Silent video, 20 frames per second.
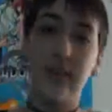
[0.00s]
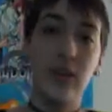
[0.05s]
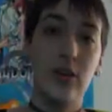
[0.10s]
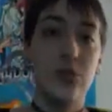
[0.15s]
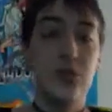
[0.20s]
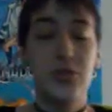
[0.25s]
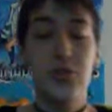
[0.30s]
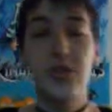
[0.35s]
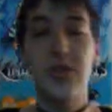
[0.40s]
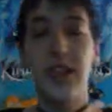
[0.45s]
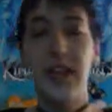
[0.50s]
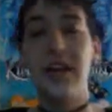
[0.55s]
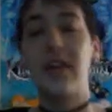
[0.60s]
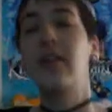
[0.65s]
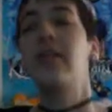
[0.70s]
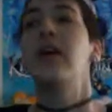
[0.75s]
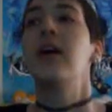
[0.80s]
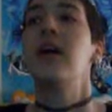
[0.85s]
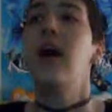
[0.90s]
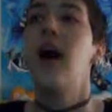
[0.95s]
there. I'll show you
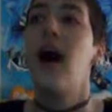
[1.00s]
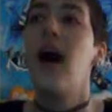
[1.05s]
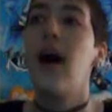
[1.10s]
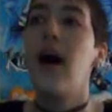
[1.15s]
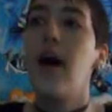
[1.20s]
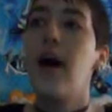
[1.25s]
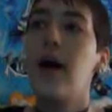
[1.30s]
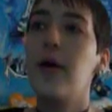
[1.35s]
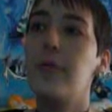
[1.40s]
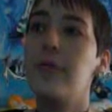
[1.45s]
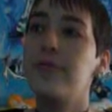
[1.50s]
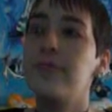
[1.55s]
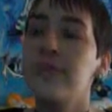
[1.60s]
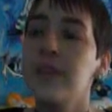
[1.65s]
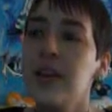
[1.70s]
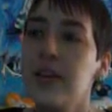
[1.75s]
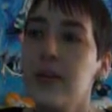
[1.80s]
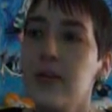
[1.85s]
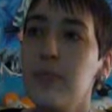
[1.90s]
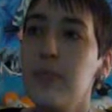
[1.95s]
later. Um,
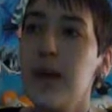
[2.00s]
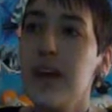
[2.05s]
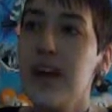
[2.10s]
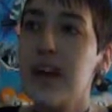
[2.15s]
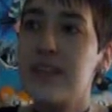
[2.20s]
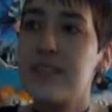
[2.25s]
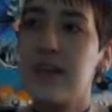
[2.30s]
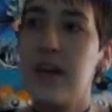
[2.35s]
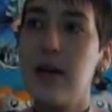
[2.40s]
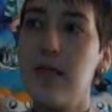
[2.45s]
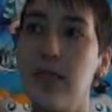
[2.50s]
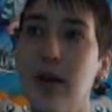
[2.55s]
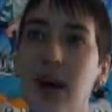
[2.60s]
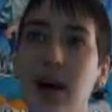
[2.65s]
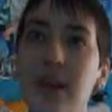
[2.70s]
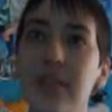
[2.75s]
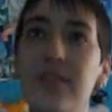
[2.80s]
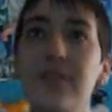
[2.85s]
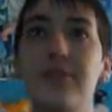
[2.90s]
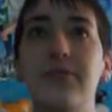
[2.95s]
but yes, I
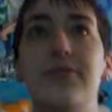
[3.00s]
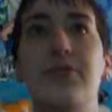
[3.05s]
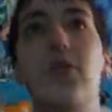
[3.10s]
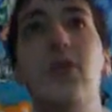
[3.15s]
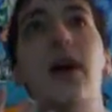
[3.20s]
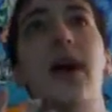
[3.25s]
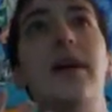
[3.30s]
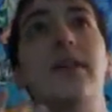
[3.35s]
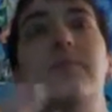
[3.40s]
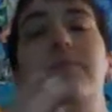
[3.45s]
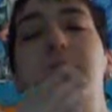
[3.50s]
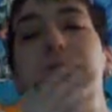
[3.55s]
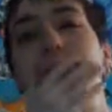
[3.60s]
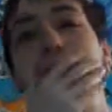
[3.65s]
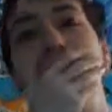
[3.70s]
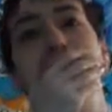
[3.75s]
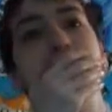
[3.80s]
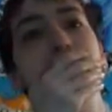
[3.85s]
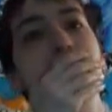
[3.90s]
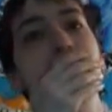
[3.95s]
bought four items.
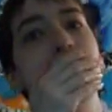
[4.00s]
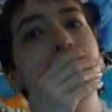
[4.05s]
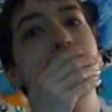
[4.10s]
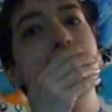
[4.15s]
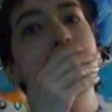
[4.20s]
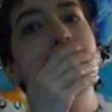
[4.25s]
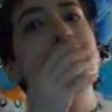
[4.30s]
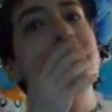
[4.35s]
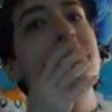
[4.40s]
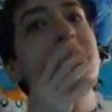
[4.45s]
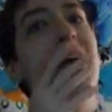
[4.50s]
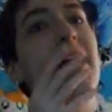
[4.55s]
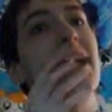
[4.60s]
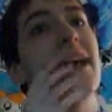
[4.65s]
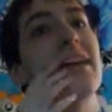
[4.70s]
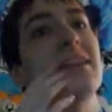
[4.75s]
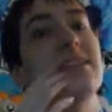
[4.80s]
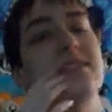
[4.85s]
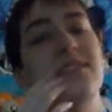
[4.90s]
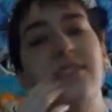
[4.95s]

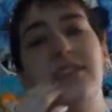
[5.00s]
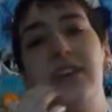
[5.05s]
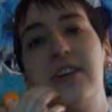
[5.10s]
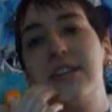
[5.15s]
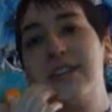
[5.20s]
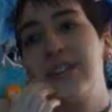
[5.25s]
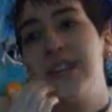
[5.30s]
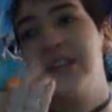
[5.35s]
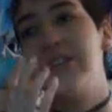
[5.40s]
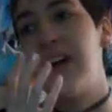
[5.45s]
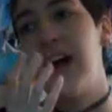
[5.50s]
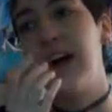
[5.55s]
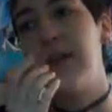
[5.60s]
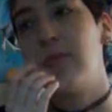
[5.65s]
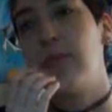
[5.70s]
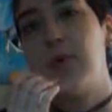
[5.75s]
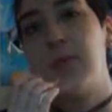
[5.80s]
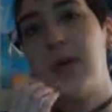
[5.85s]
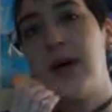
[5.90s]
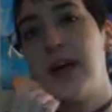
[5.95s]
And seriously, if I had
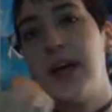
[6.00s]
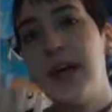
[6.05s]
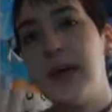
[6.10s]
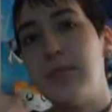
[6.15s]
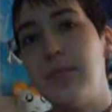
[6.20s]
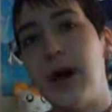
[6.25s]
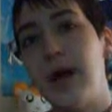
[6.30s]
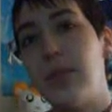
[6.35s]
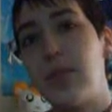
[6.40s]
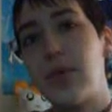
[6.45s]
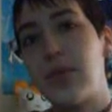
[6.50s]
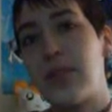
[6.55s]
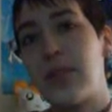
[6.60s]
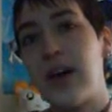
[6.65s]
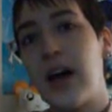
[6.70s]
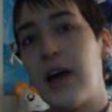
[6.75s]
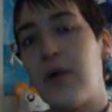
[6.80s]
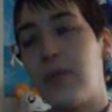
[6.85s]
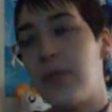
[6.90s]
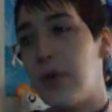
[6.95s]
more money, I'd buy more.
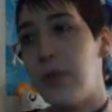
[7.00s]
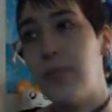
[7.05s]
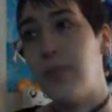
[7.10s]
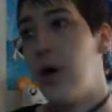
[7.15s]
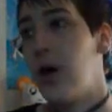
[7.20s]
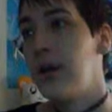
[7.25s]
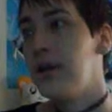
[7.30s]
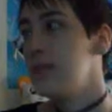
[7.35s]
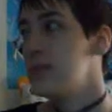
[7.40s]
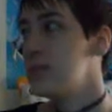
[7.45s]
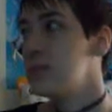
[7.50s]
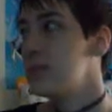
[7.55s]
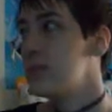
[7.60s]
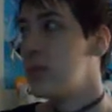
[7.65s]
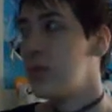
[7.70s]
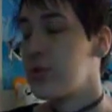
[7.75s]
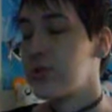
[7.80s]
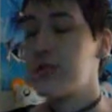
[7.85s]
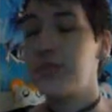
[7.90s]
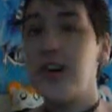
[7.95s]
I would have bought
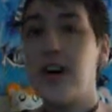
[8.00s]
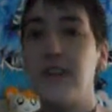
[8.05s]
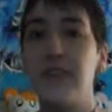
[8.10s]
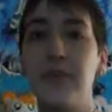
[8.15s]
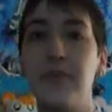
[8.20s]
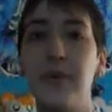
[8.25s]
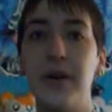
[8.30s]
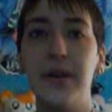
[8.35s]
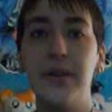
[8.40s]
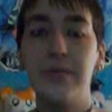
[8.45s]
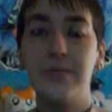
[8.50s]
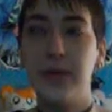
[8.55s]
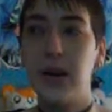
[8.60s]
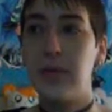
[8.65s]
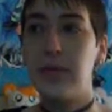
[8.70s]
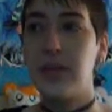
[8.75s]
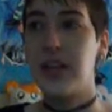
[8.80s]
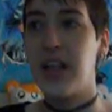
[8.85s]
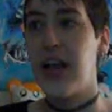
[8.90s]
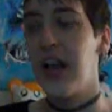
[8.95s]
more stuff, but
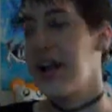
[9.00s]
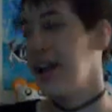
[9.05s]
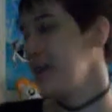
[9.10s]
I'm glad